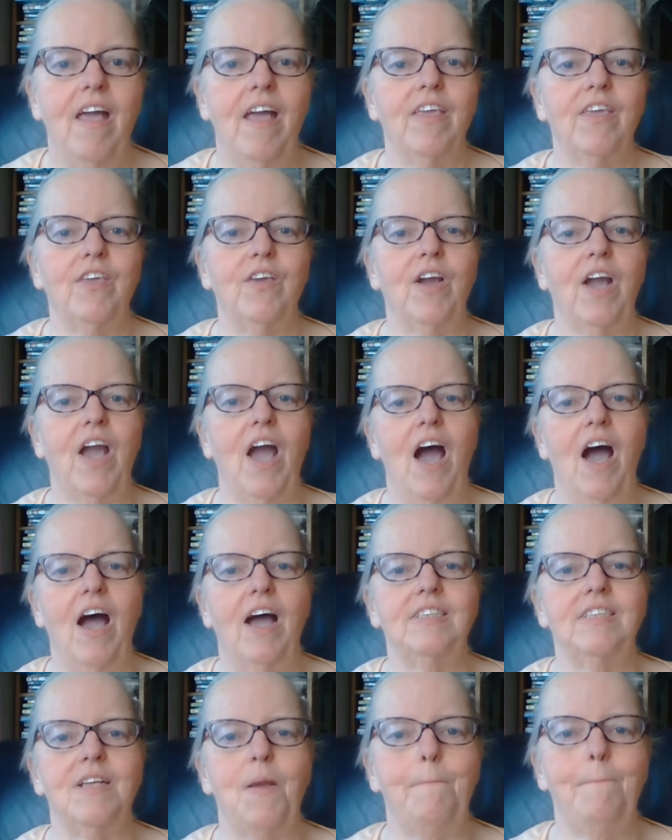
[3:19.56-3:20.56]
You
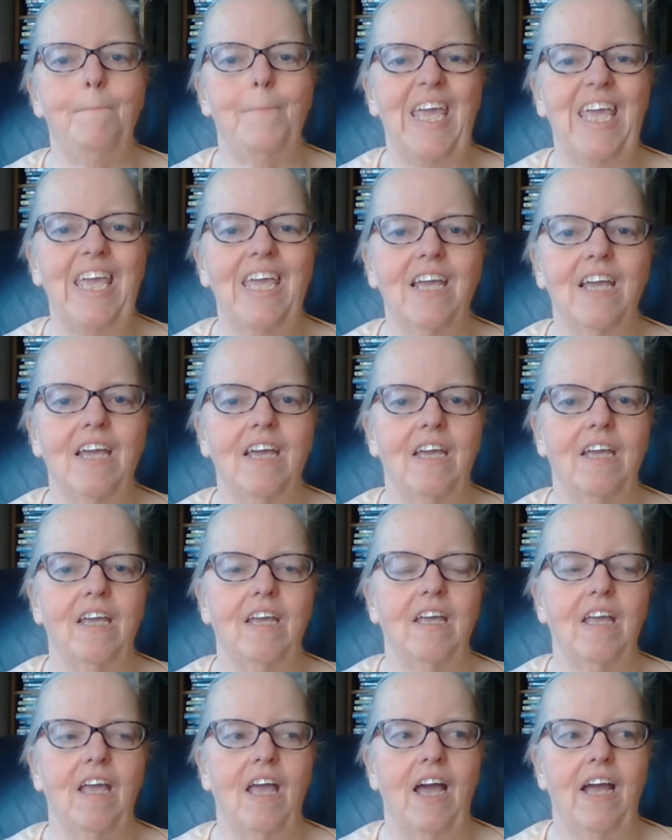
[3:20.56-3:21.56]
can't make
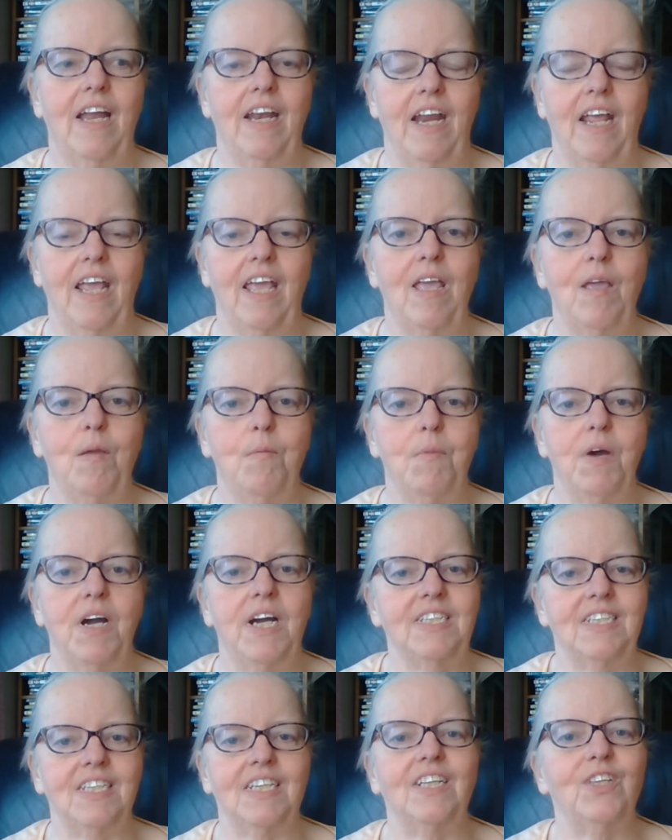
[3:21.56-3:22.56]
a name
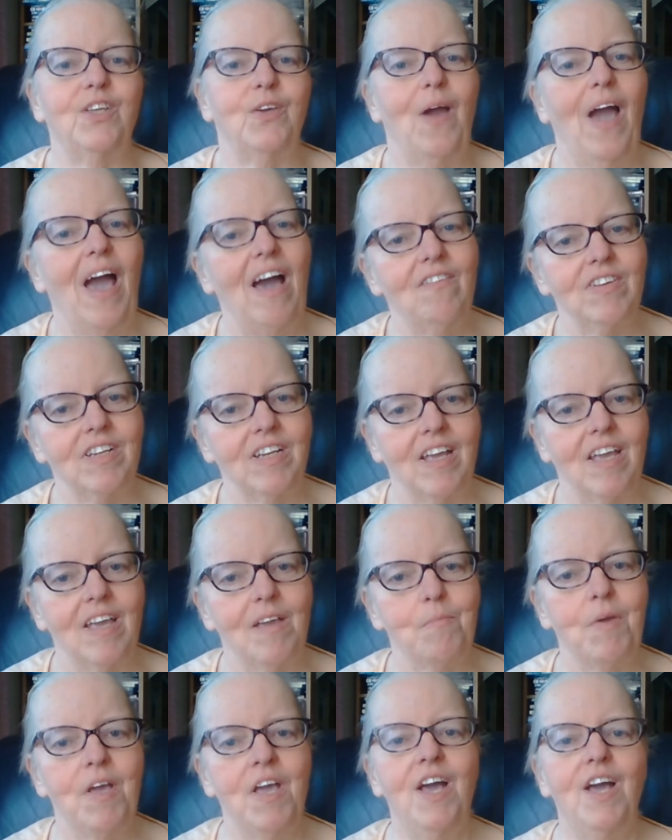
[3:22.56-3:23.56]
until you have a
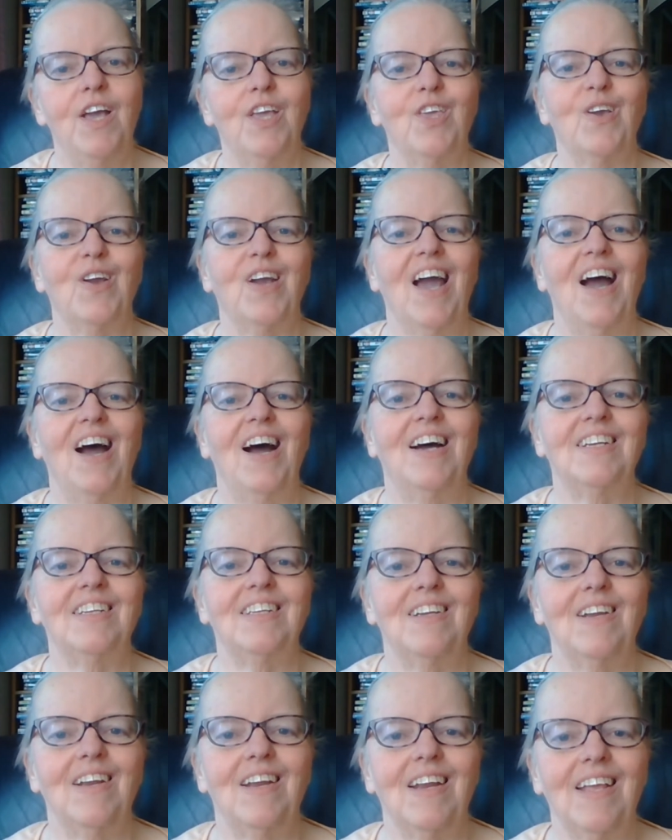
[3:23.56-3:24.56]
name. You can't
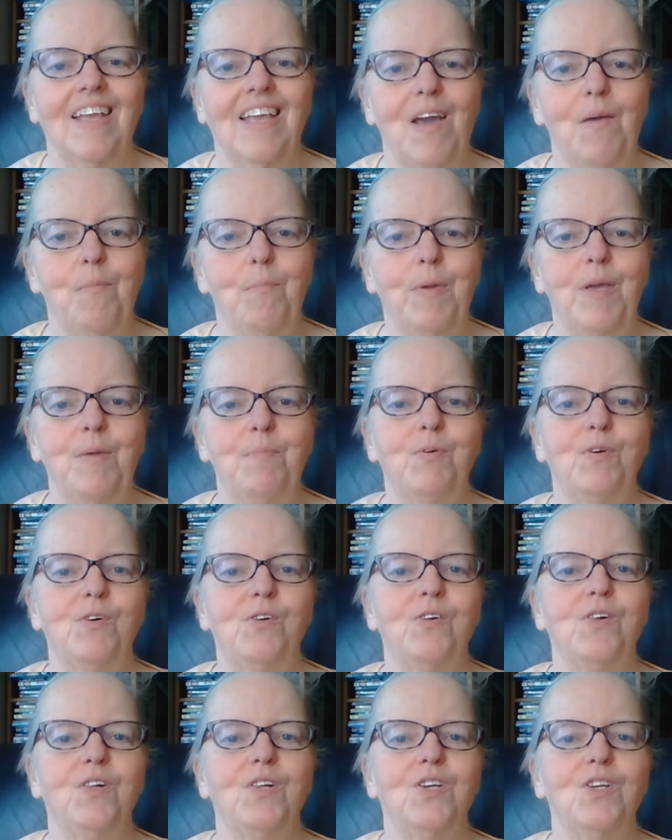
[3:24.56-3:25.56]
get
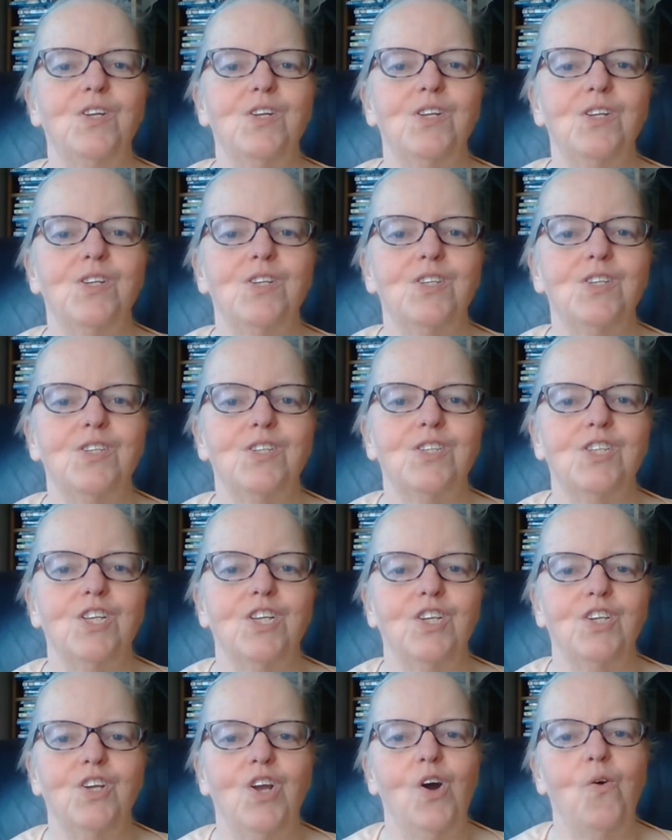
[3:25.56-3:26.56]
people to
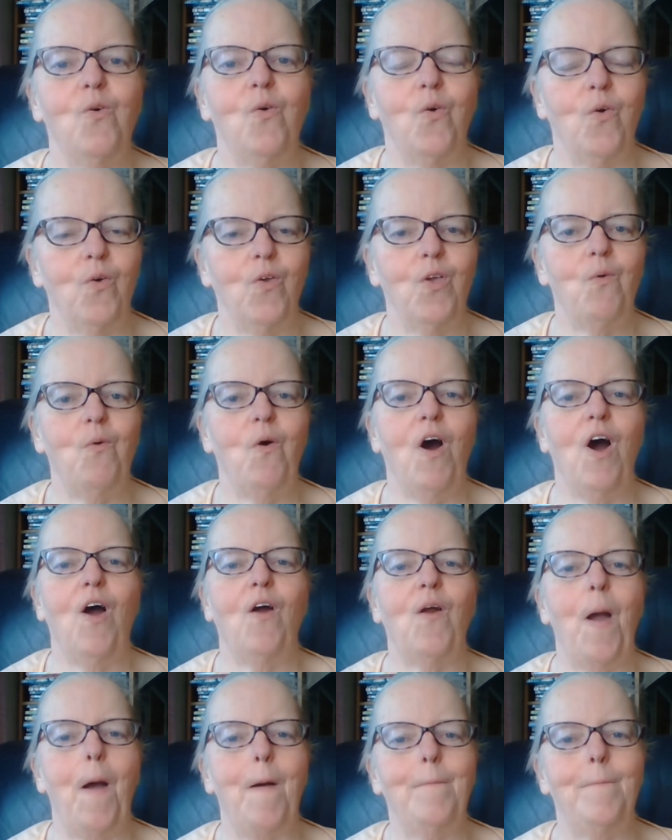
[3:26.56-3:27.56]
know who you
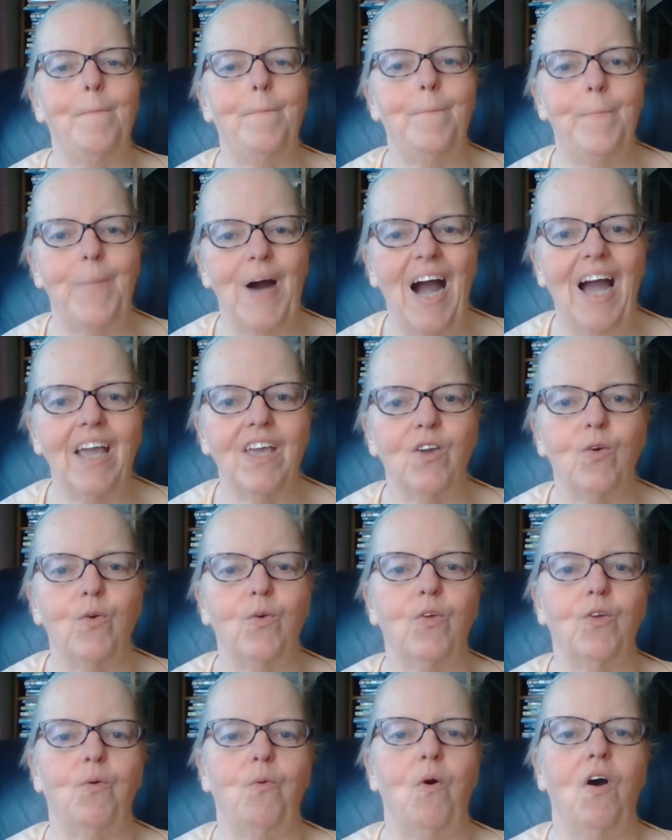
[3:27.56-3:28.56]
are and buy who
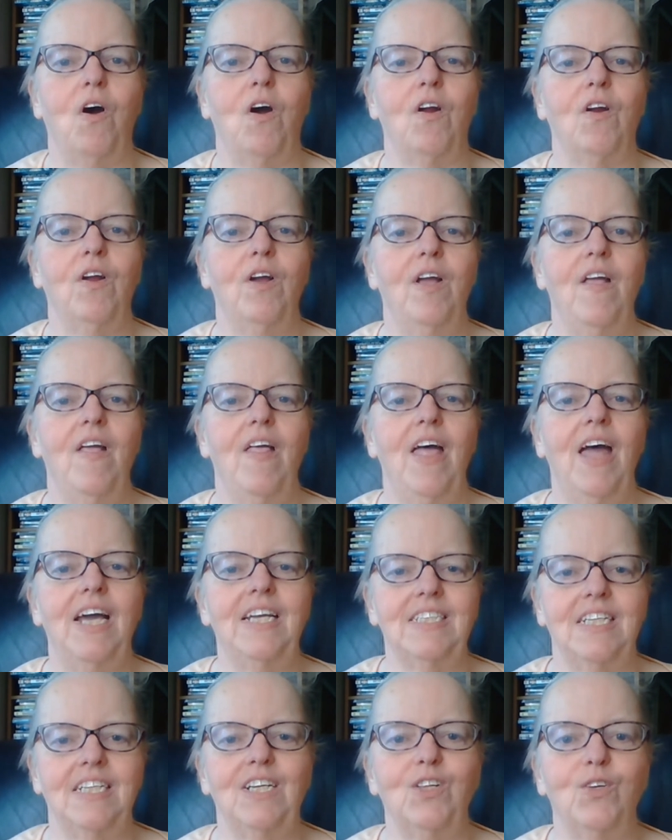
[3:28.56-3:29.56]
you are
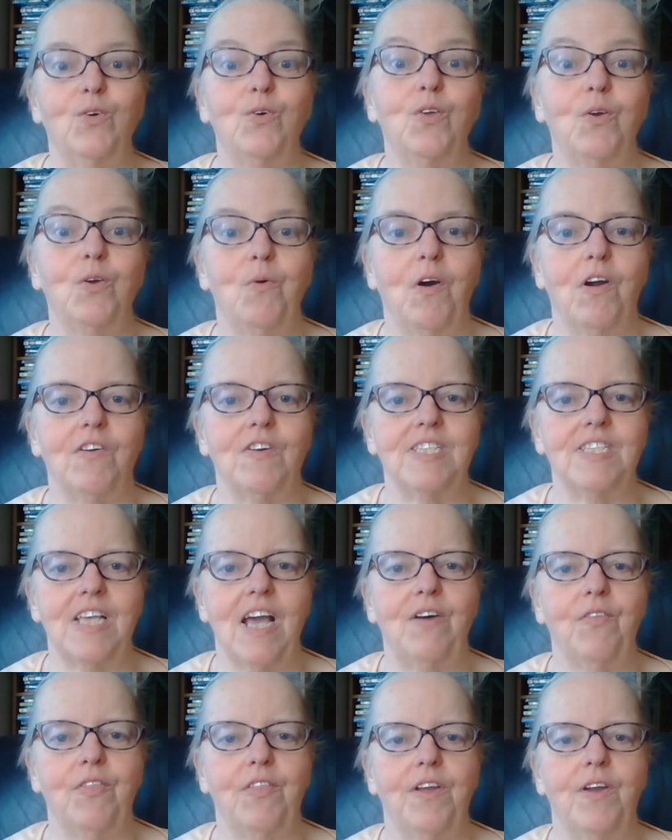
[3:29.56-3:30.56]
until who you are is
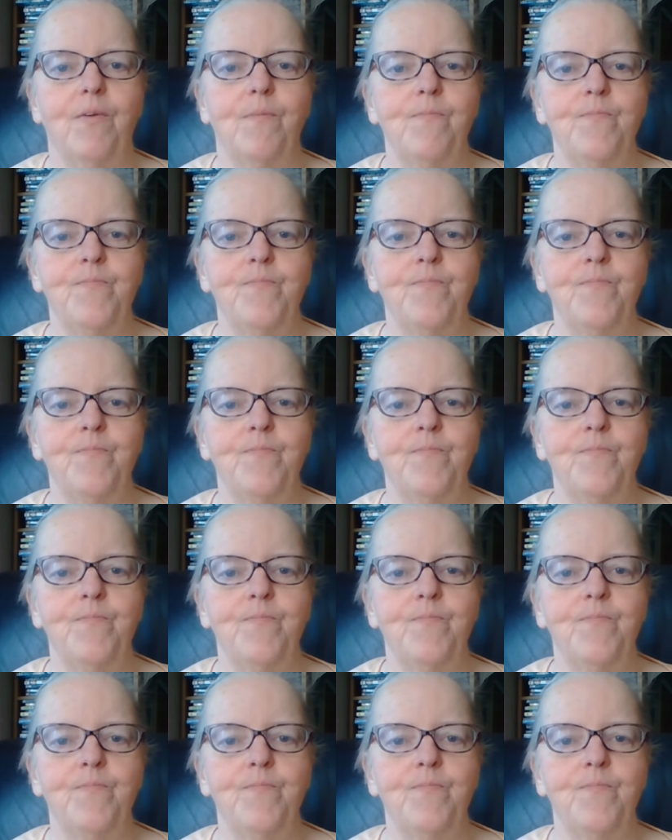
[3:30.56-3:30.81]
out there.